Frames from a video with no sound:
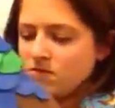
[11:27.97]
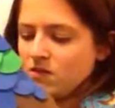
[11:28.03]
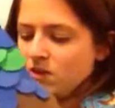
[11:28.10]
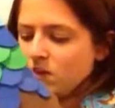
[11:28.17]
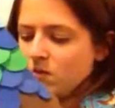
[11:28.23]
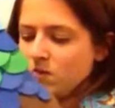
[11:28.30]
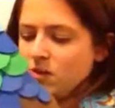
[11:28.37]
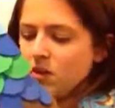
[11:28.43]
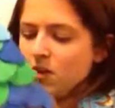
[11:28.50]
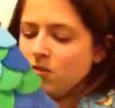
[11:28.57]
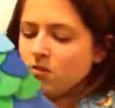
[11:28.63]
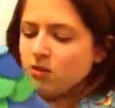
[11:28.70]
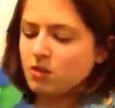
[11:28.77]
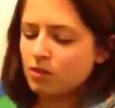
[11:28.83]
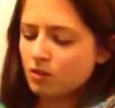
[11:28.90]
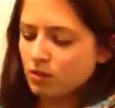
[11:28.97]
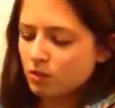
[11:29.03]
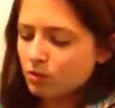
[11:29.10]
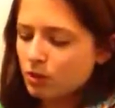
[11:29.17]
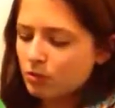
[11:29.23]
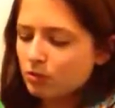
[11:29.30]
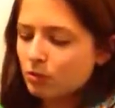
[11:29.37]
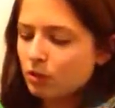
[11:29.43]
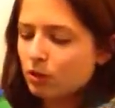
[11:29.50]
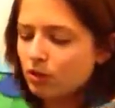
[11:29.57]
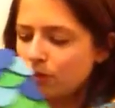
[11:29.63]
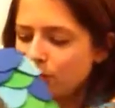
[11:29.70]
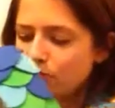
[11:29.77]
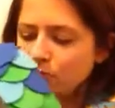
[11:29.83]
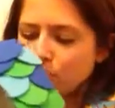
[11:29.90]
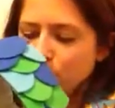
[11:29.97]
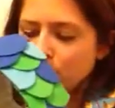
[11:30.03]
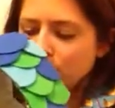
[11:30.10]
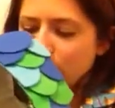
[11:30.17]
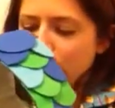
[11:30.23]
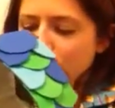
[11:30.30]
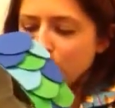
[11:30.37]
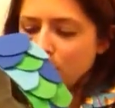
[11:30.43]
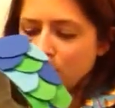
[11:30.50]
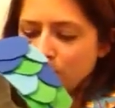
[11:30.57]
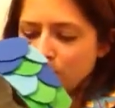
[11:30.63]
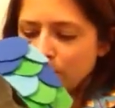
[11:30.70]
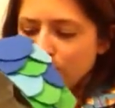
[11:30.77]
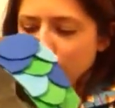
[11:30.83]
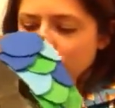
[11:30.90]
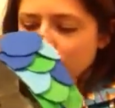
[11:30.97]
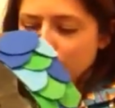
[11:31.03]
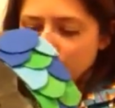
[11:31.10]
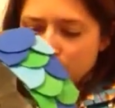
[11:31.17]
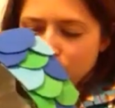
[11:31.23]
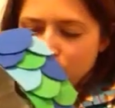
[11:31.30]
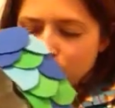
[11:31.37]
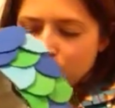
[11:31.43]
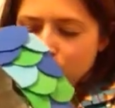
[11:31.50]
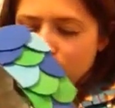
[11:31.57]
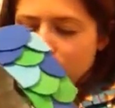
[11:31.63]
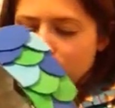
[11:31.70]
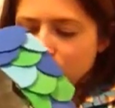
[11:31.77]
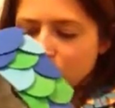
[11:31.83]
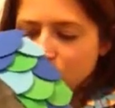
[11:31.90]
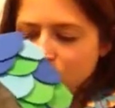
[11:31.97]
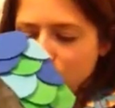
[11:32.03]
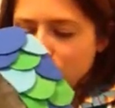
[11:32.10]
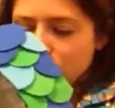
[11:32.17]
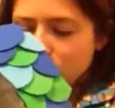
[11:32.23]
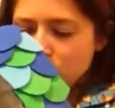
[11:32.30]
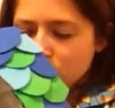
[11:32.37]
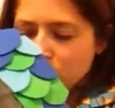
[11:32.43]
There we go. So I'm looking through one armhole and cutting through the other one.